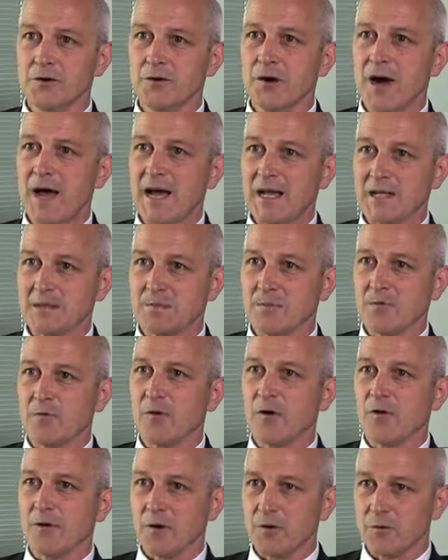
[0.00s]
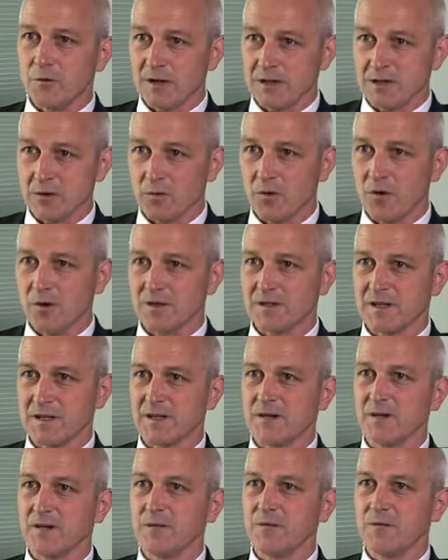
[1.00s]
grasp of what their risk was.
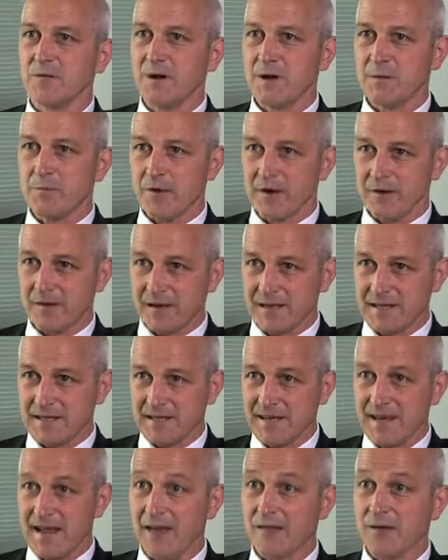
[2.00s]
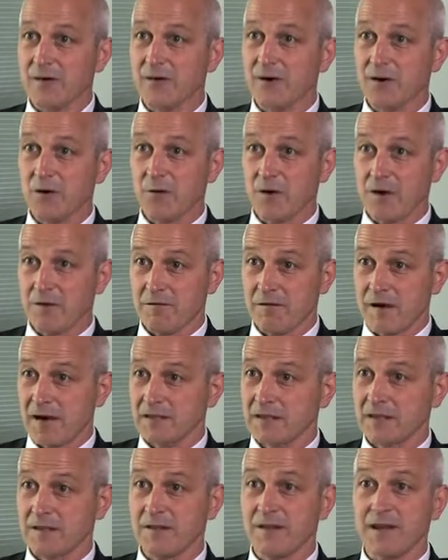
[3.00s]
They couldn't really bring things together in a quick
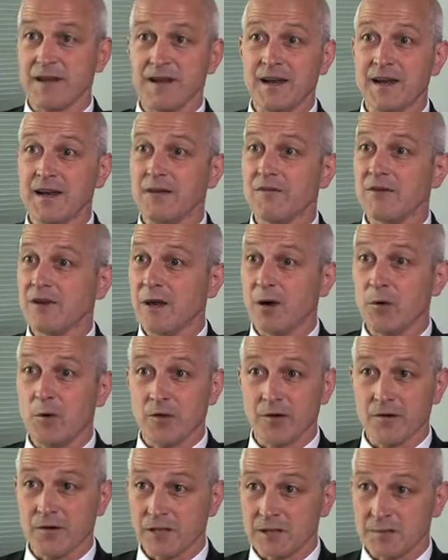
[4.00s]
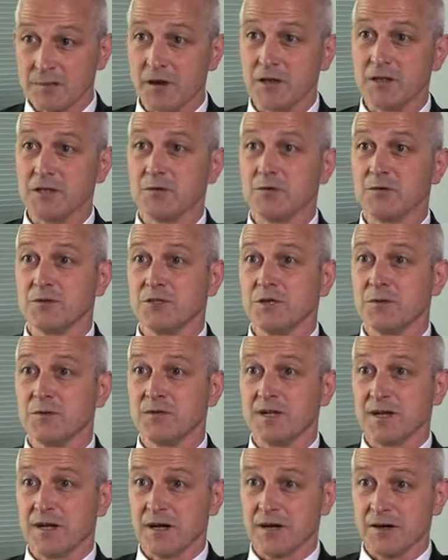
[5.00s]
fashion. They didn't even know what their exposure to
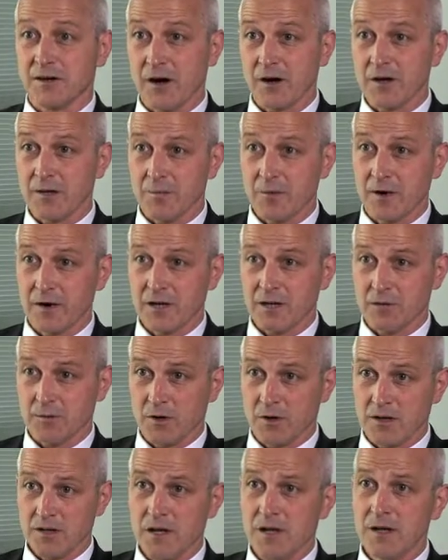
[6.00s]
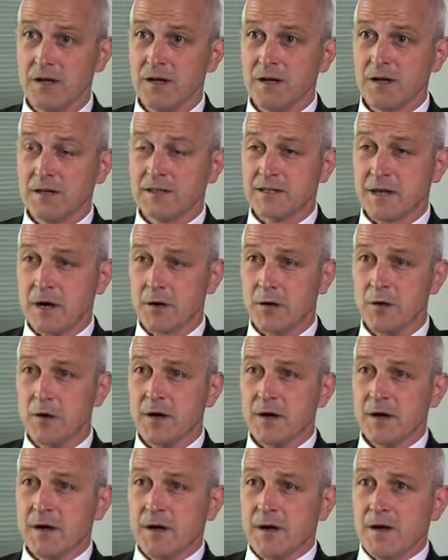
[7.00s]
particular counterparties was. So
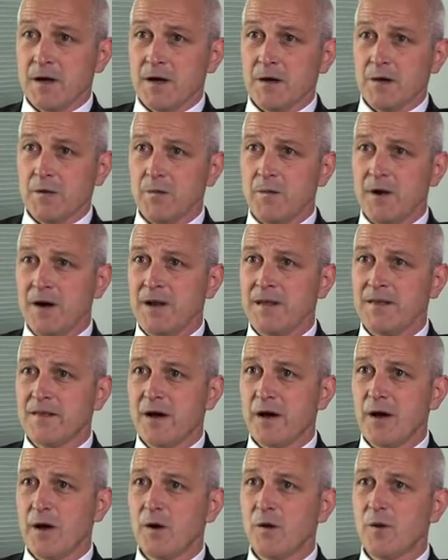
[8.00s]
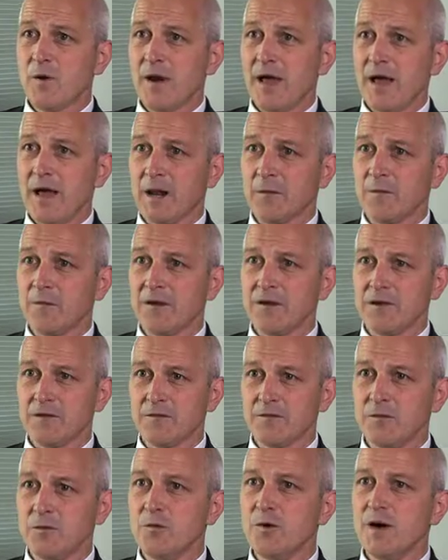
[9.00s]
really the whole element
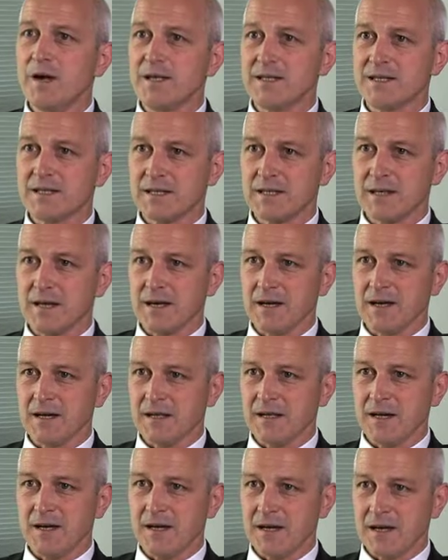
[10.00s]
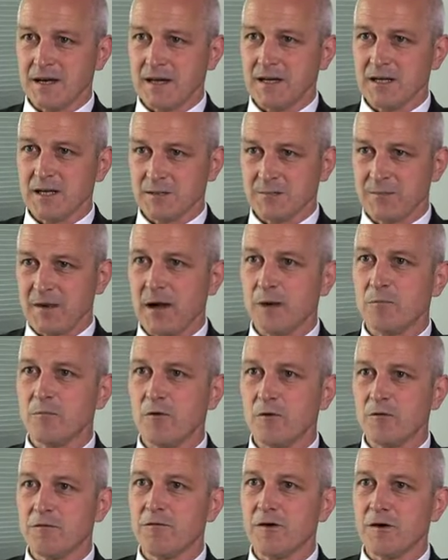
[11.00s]
of risk uh, has become
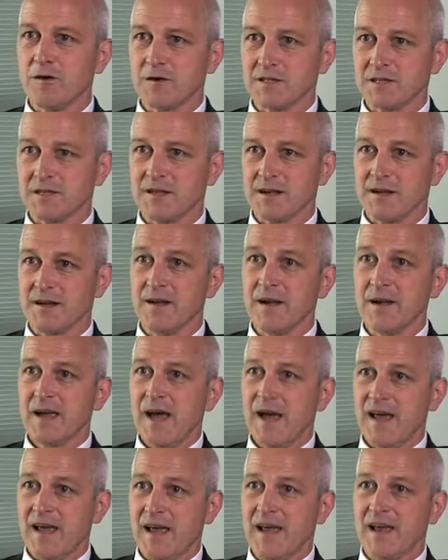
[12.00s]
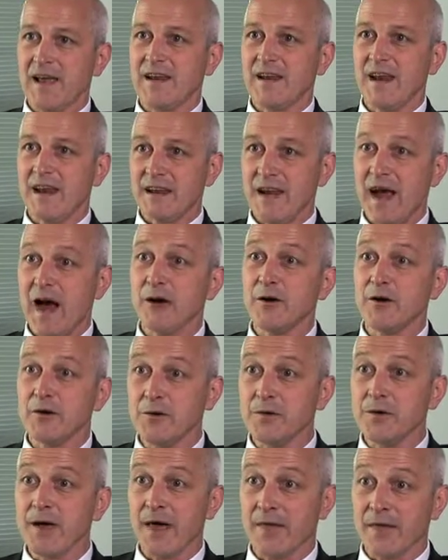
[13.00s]
more focused and, and, and, and how do
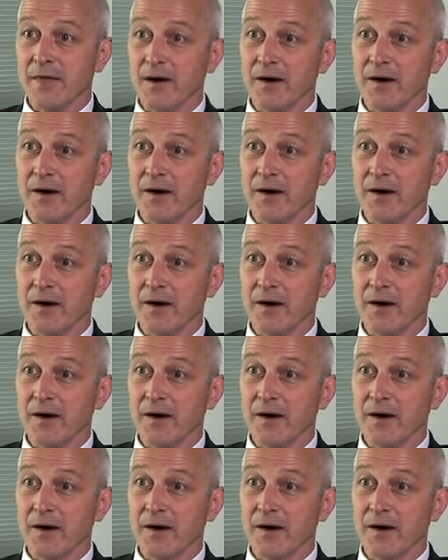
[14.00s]
you get